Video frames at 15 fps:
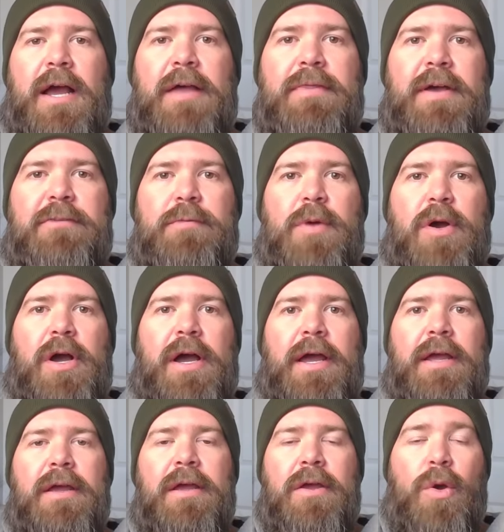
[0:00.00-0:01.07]
And that's
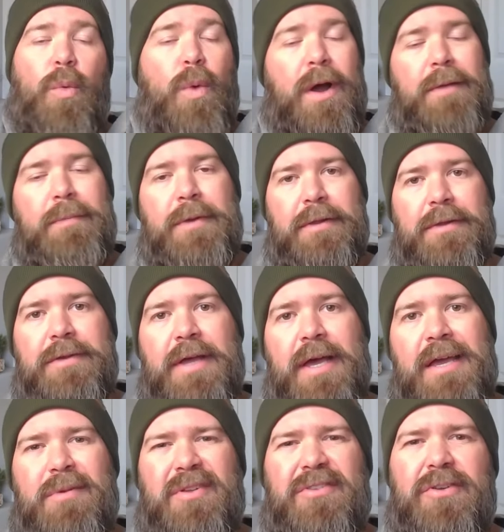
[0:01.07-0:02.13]
my one meal a
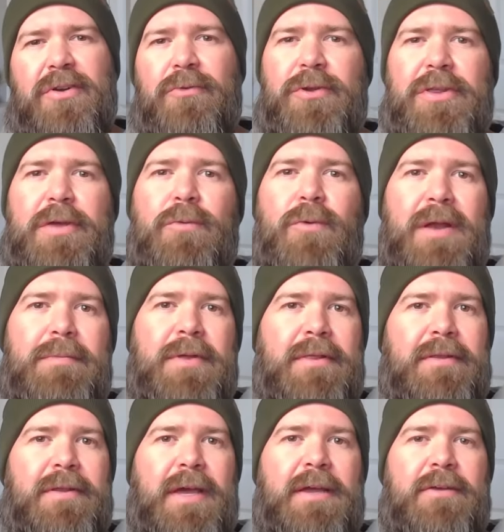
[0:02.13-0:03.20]
day. But it's not really one
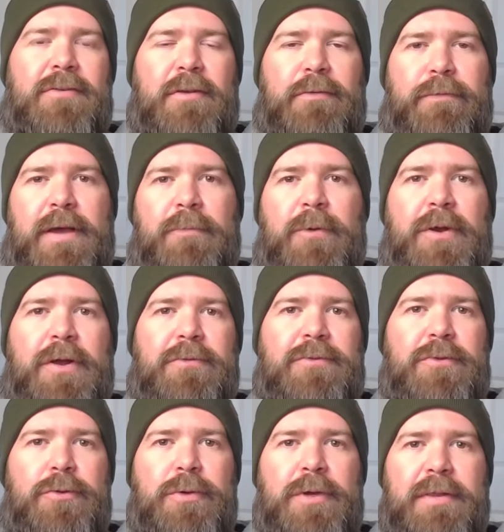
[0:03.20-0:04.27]
meal a day, because I found when I
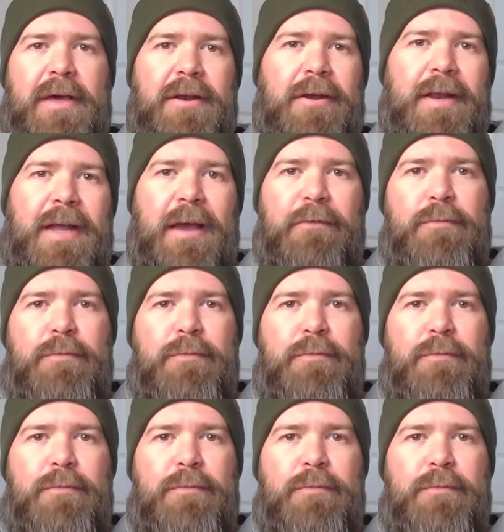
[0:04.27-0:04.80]
was doing that, I'd